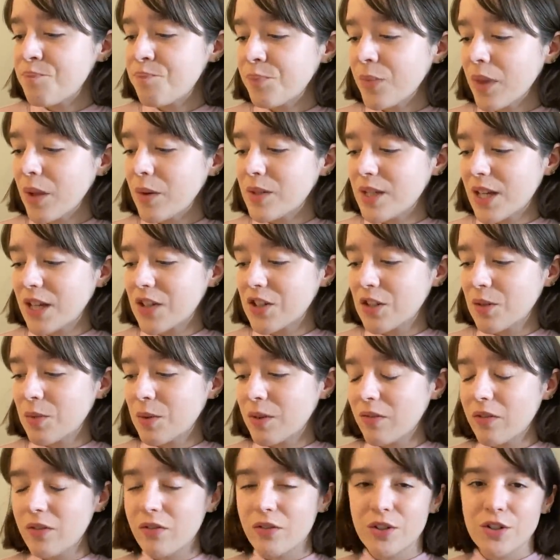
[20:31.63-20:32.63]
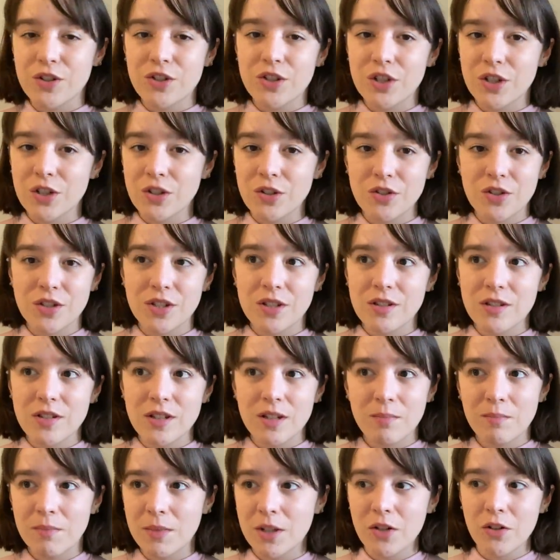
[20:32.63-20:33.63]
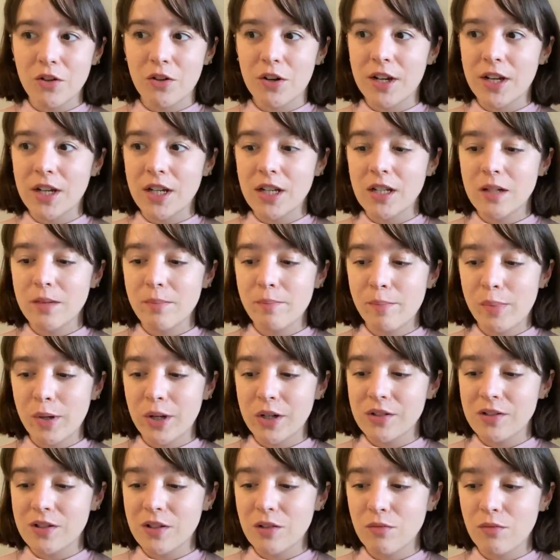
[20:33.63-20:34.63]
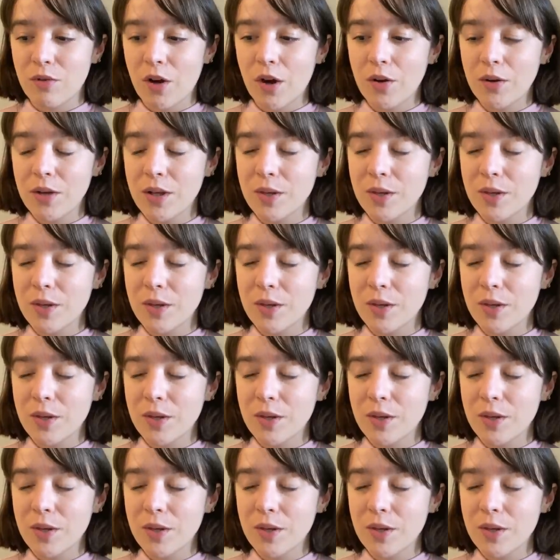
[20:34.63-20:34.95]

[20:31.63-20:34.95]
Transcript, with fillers: it was actually one of the first children's and middle grade books he wrote.